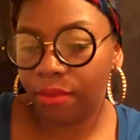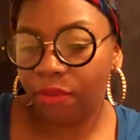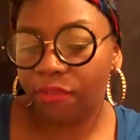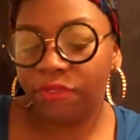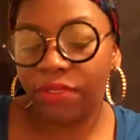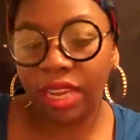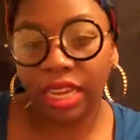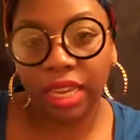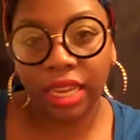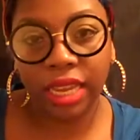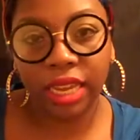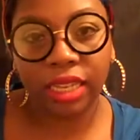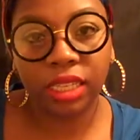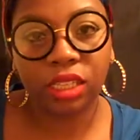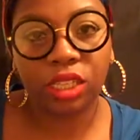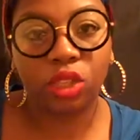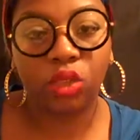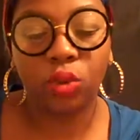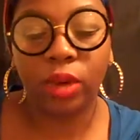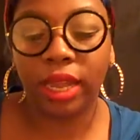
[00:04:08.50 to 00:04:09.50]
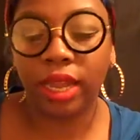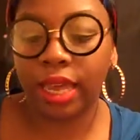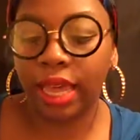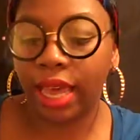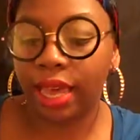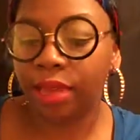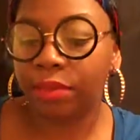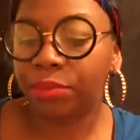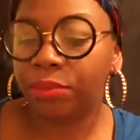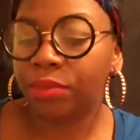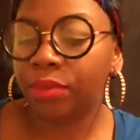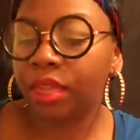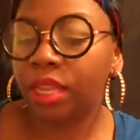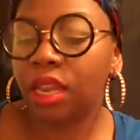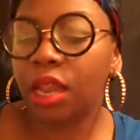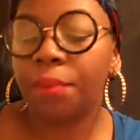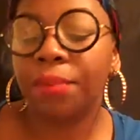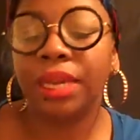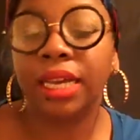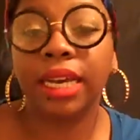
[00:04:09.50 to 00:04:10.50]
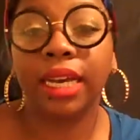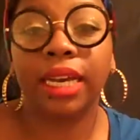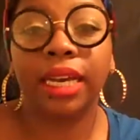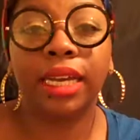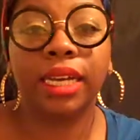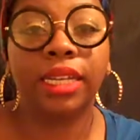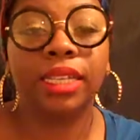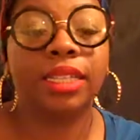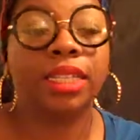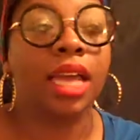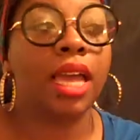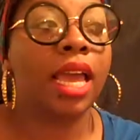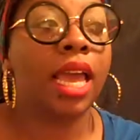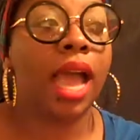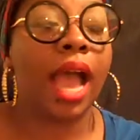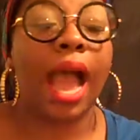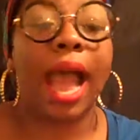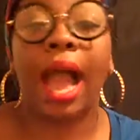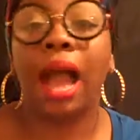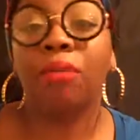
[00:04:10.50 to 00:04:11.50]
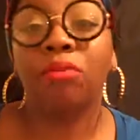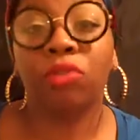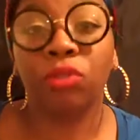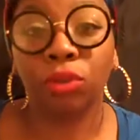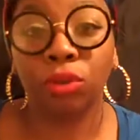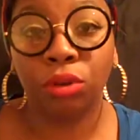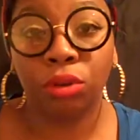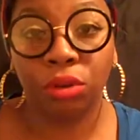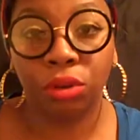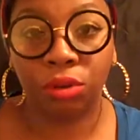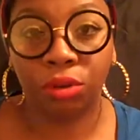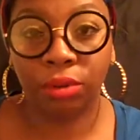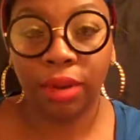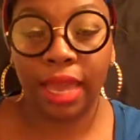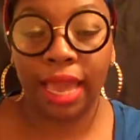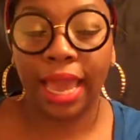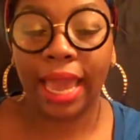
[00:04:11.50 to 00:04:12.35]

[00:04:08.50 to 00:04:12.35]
Phoenix to LA because I'm frugal.